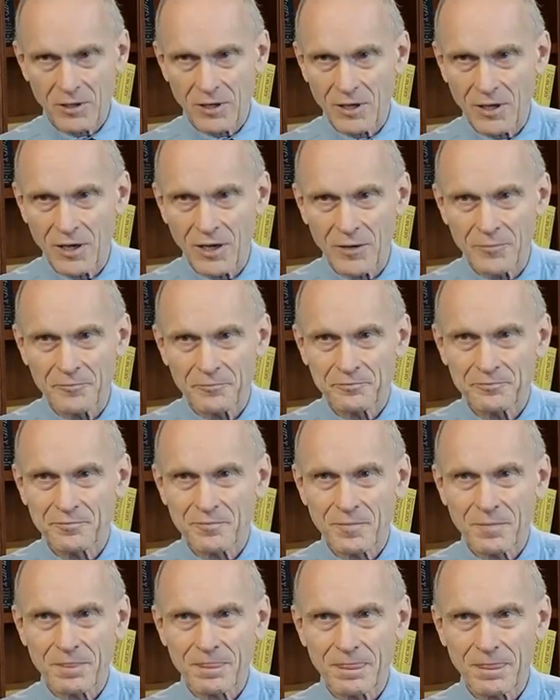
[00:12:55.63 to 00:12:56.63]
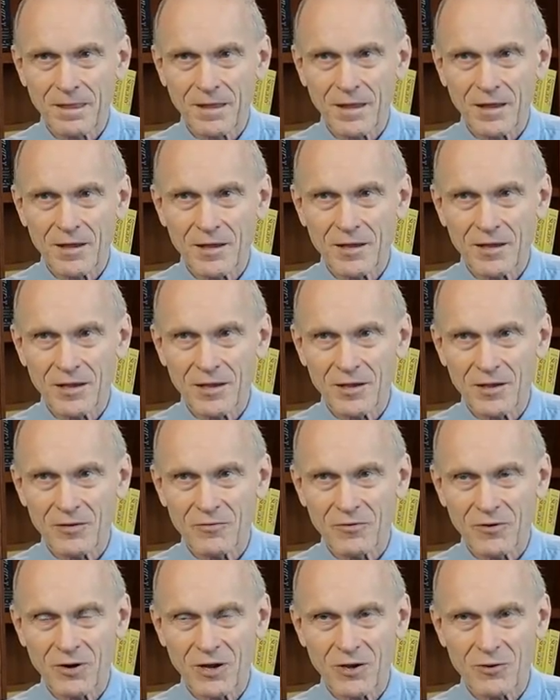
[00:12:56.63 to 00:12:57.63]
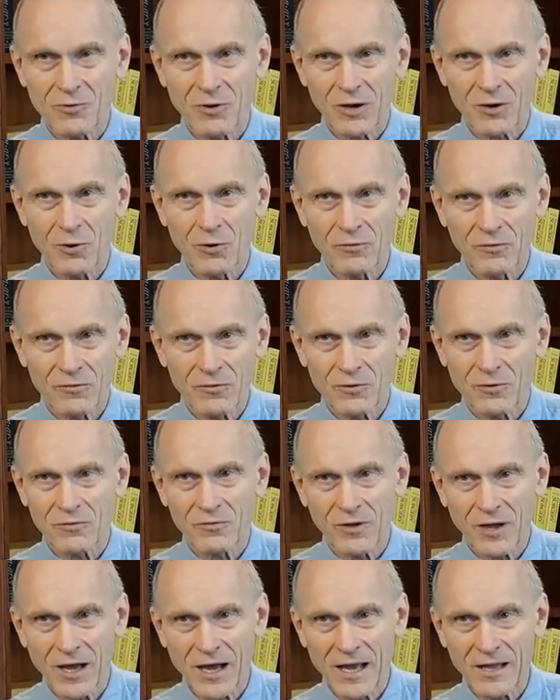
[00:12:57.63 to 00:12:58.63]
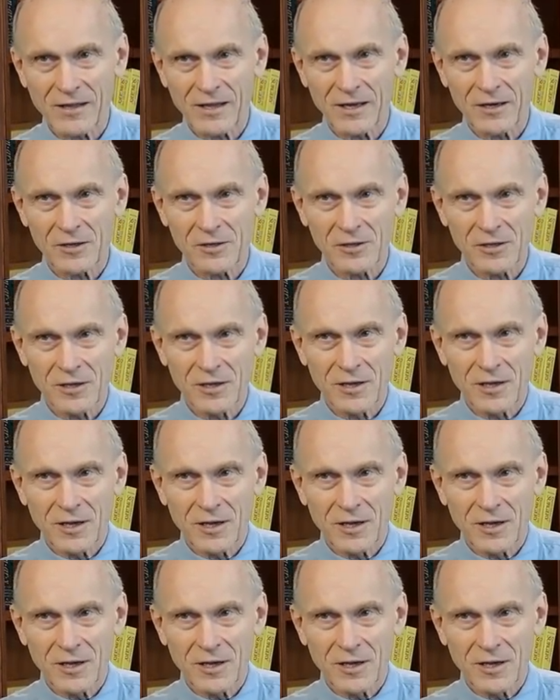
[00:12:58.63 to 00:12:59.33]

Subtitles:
a very quick overview of the highlights.